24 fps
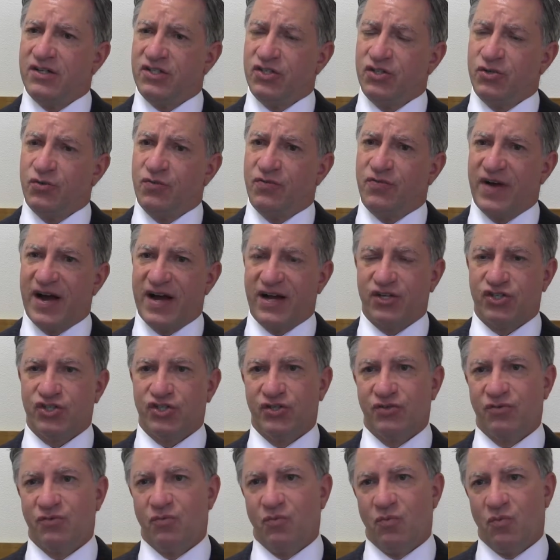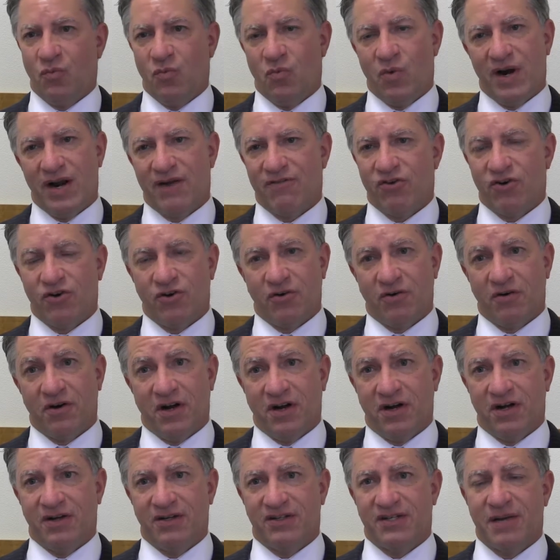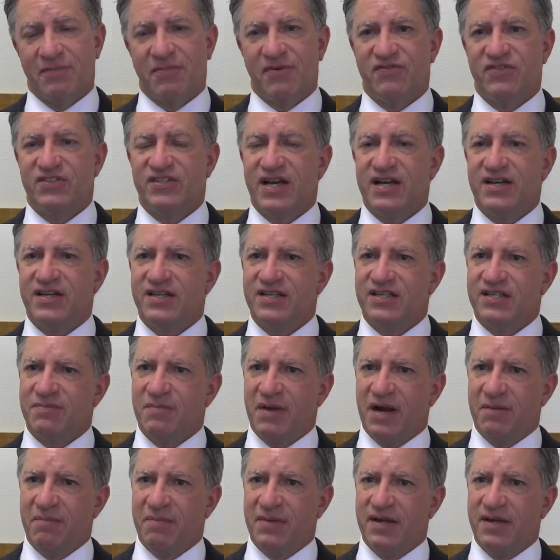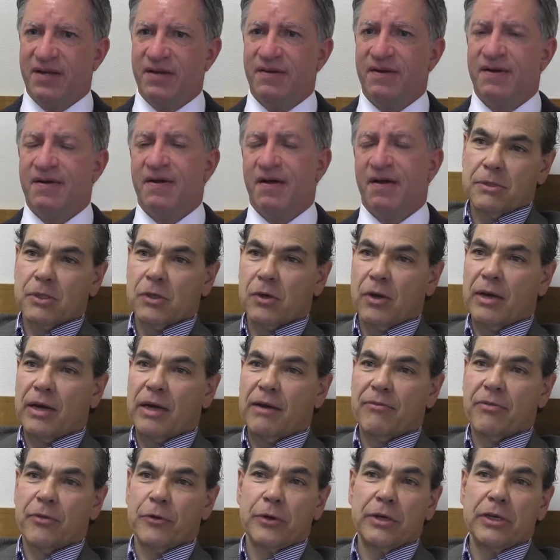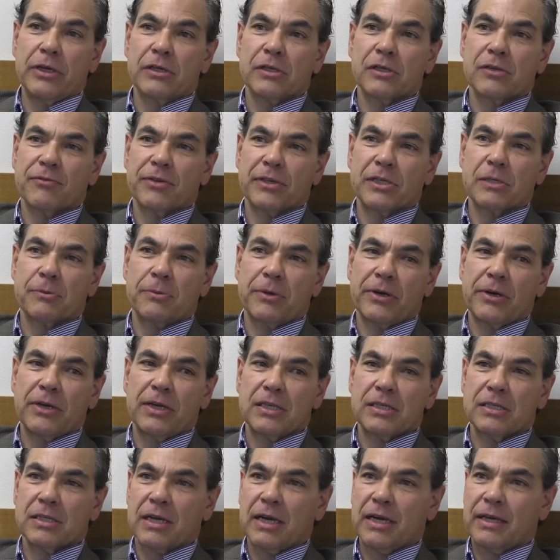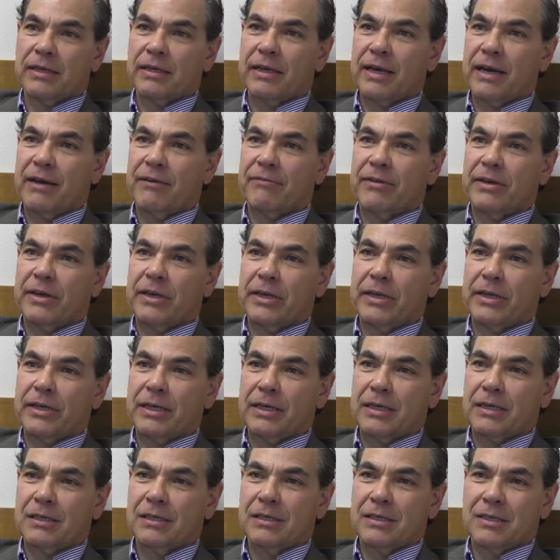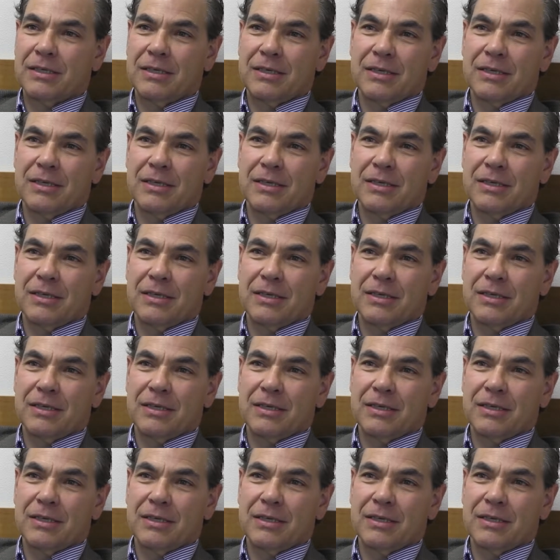to fashion whatever type of sentence might be. So I have 30 years of experience. I have a